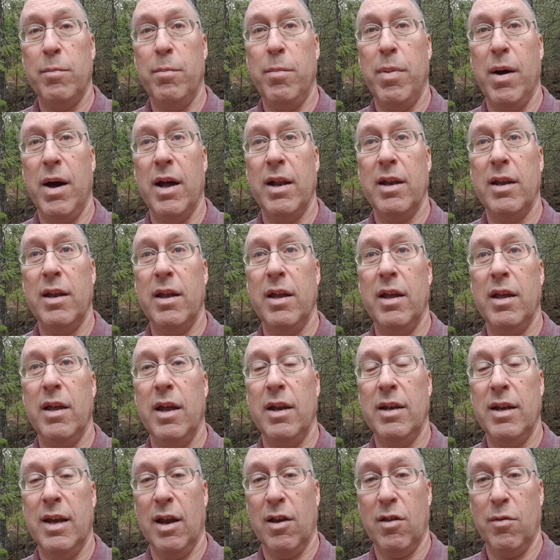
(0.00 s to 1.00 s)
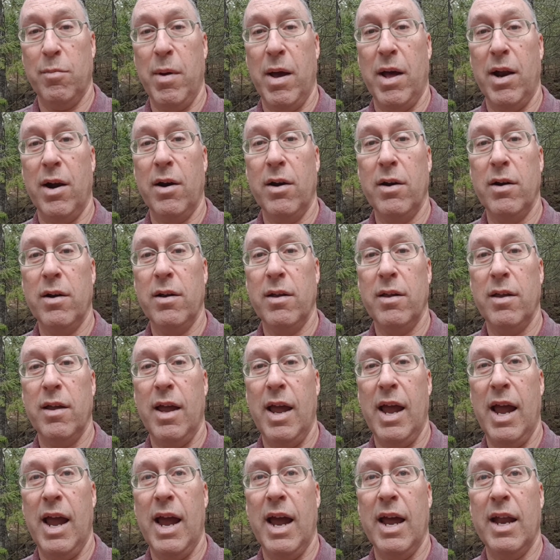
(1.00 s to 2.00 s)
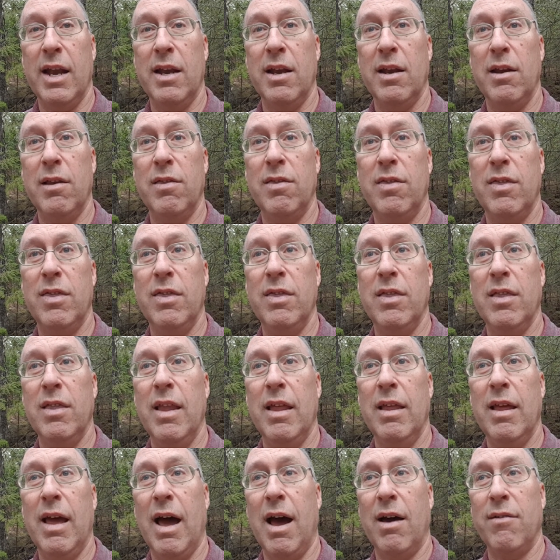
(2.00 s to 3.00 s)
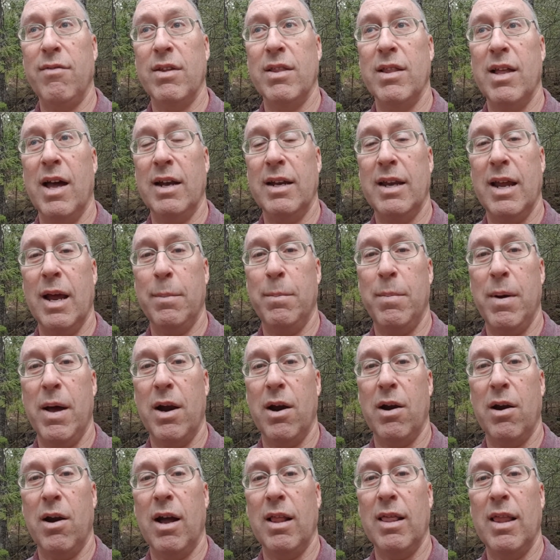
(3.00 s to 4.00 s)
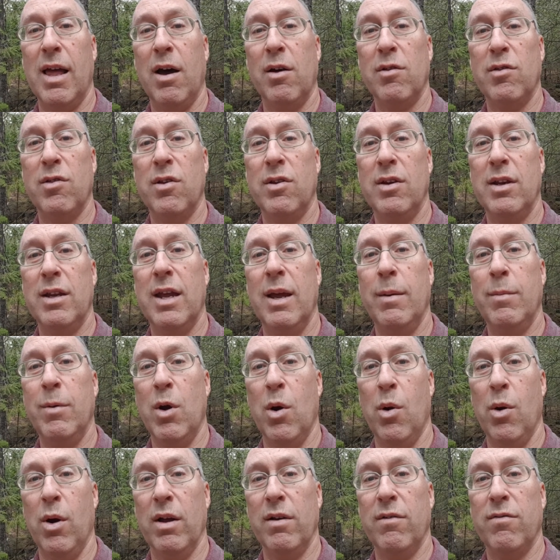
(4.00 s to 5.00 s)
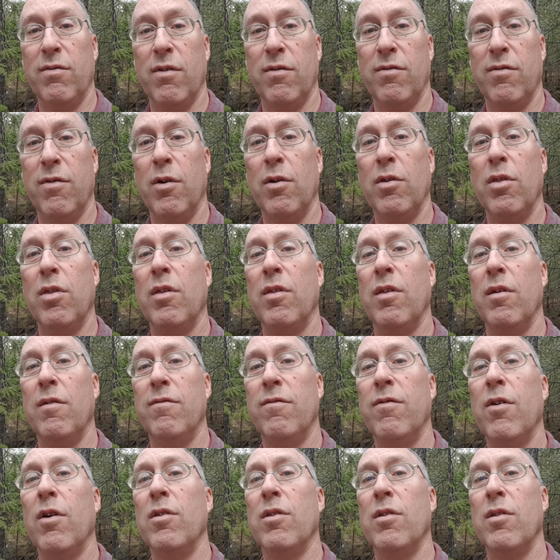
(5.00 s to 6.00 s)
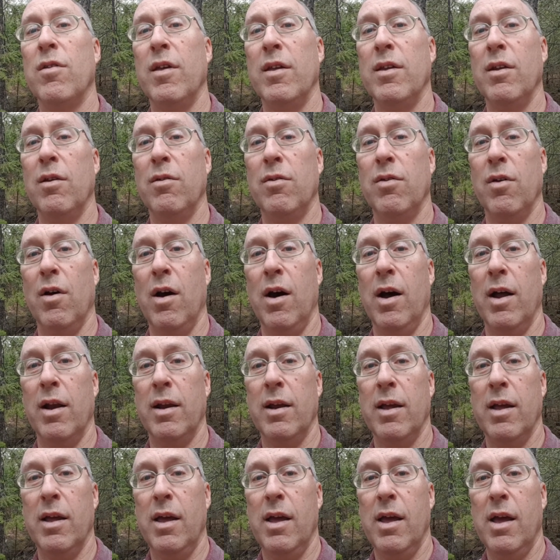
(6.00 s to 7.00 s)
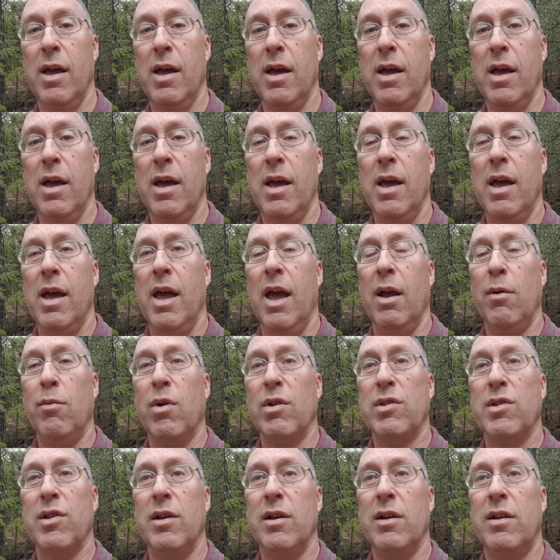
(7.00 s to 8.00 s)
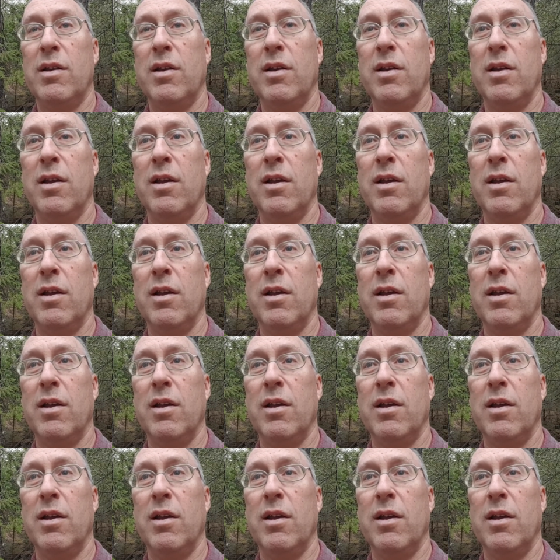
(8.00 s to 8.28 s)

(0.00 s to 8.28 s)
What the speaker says: but it gets better, and having that get better allows you to keep going for further than you thought. It wasn't